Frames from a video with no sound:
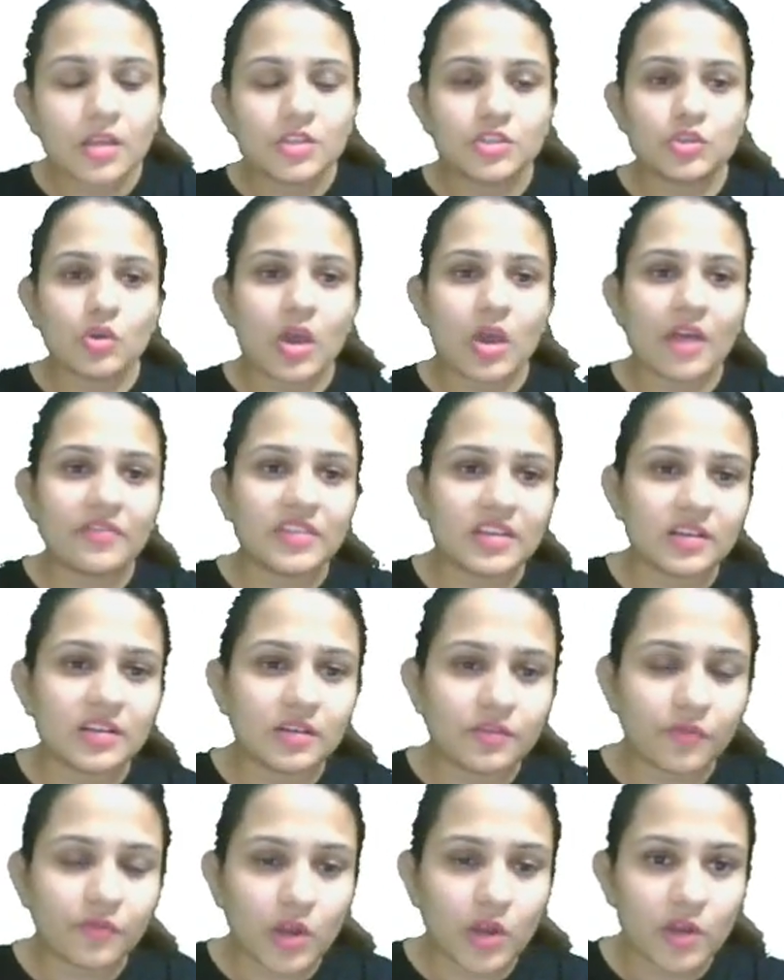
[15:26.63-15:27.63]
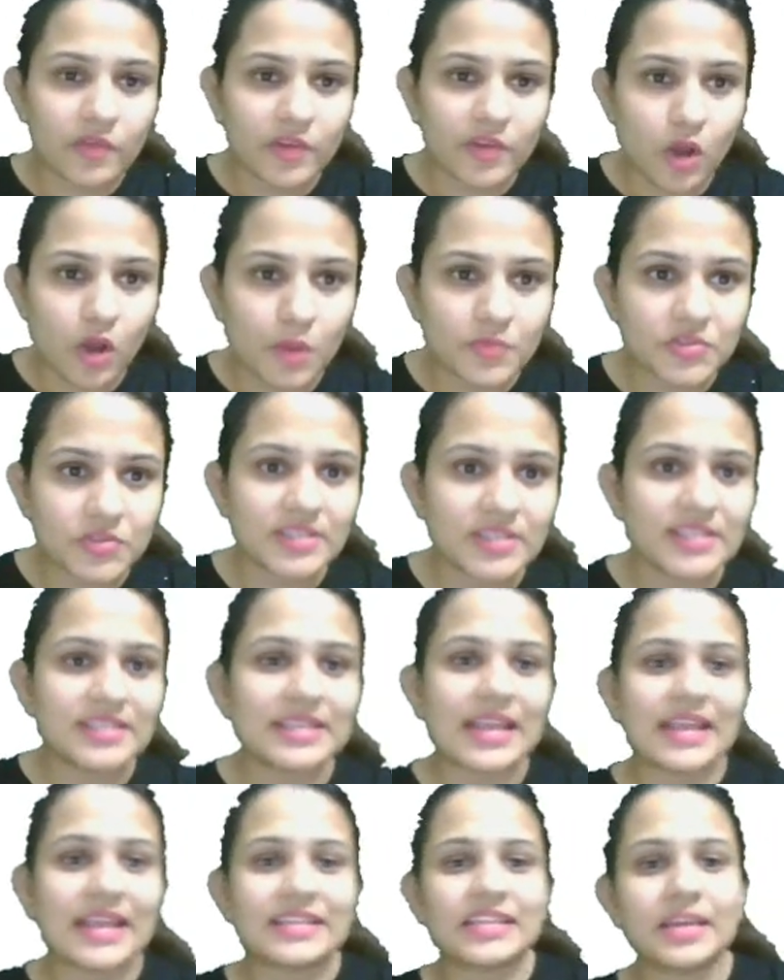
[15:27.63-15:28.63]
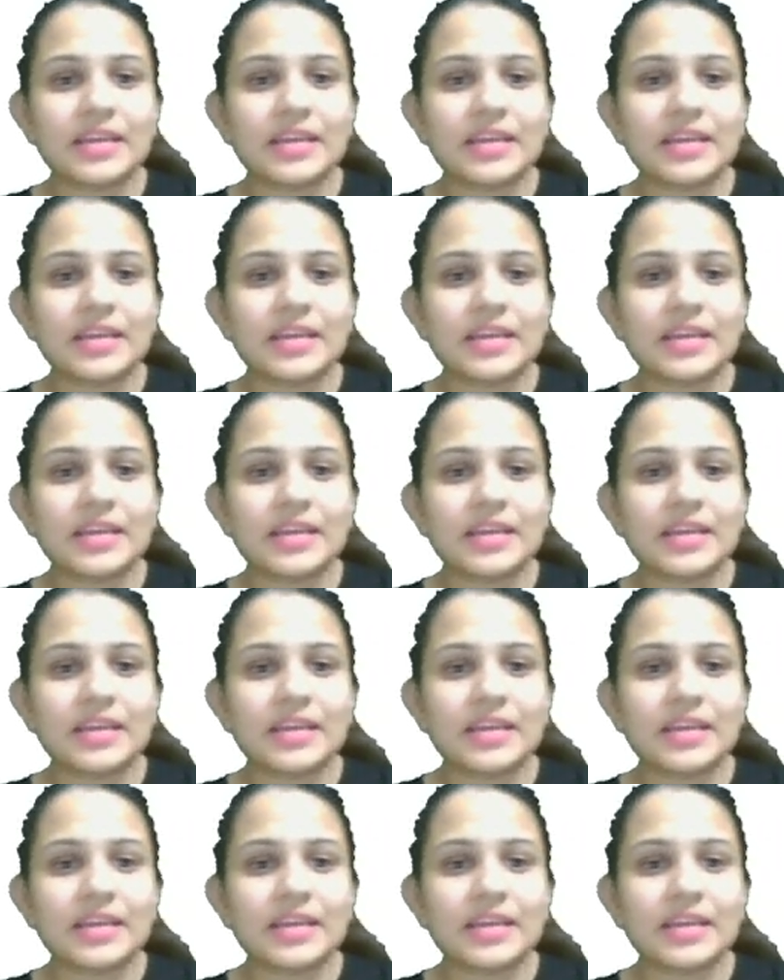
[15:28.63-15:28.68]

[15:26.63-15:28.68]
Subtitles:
You have the following options. Let